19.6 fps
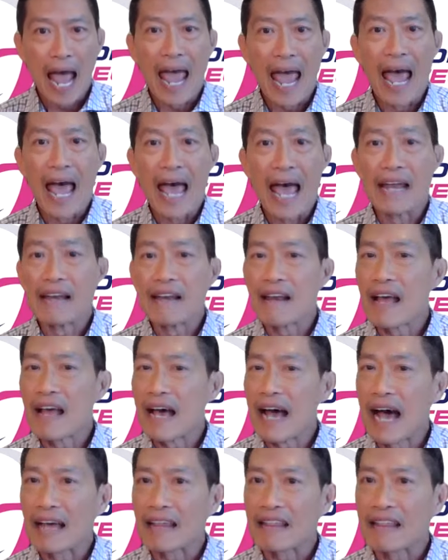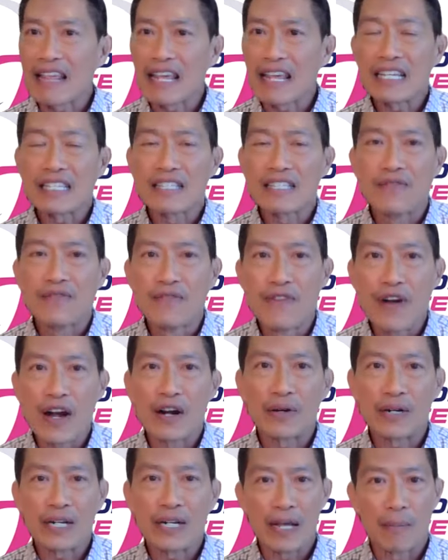And I think it's
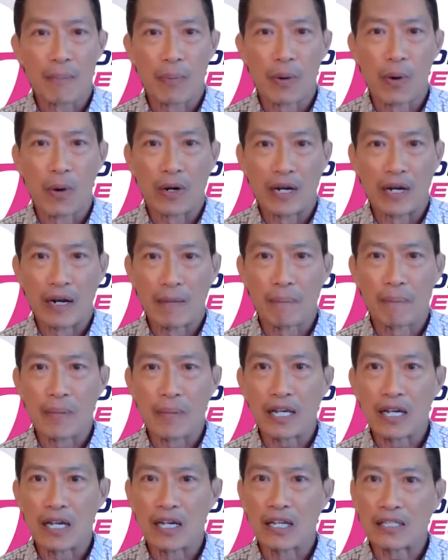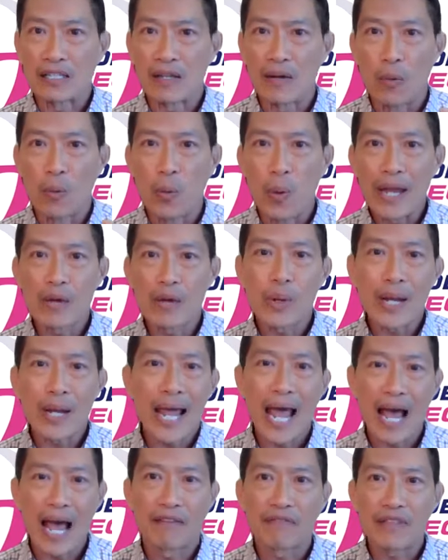very important because when we
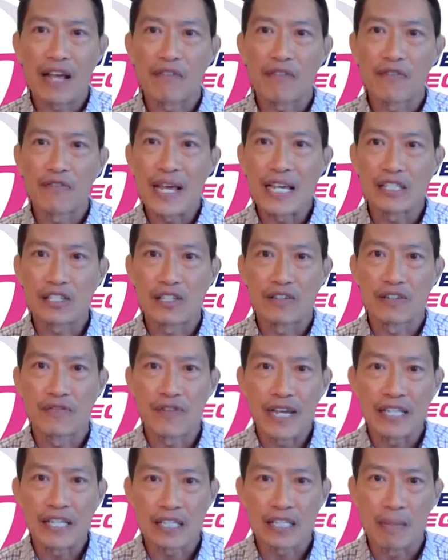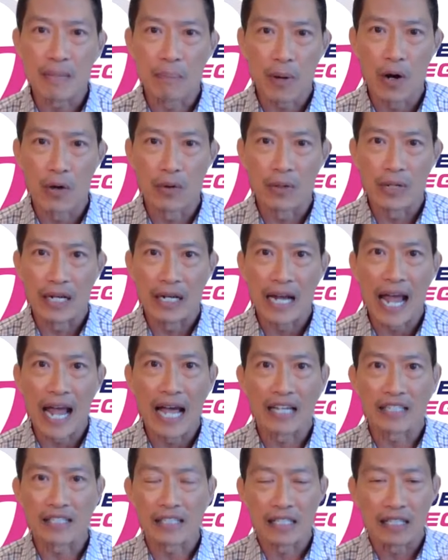have that face to face component
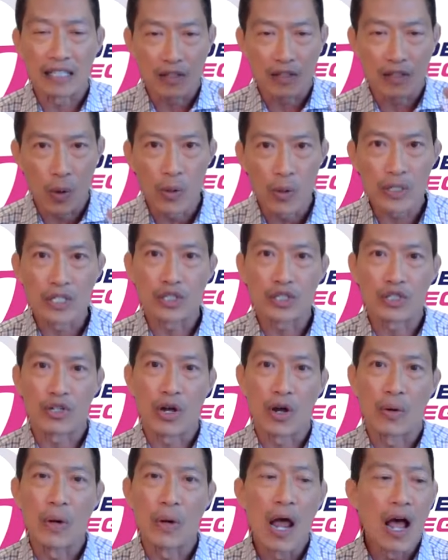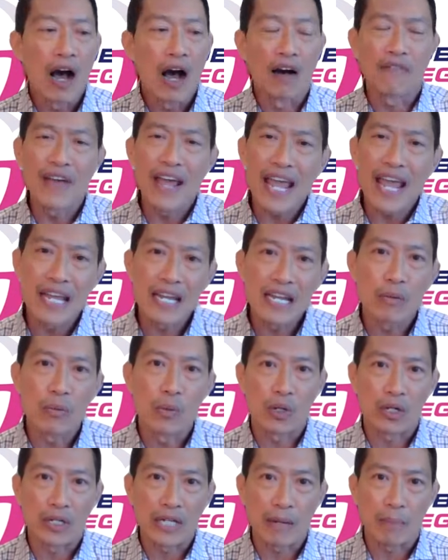as the cornerstone of any
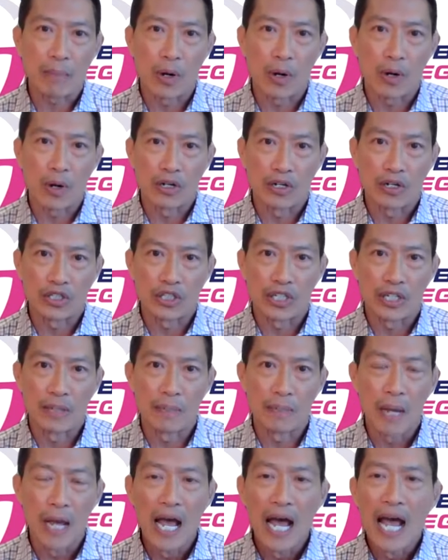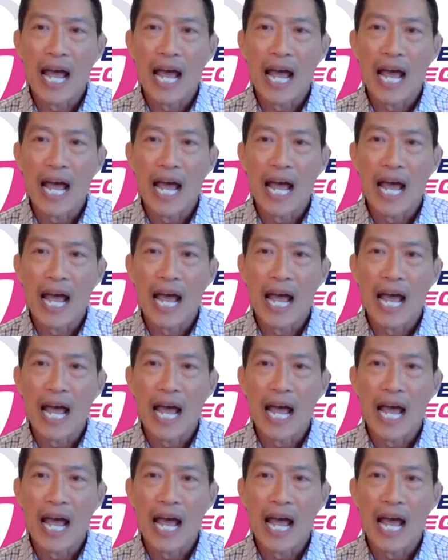working partnership,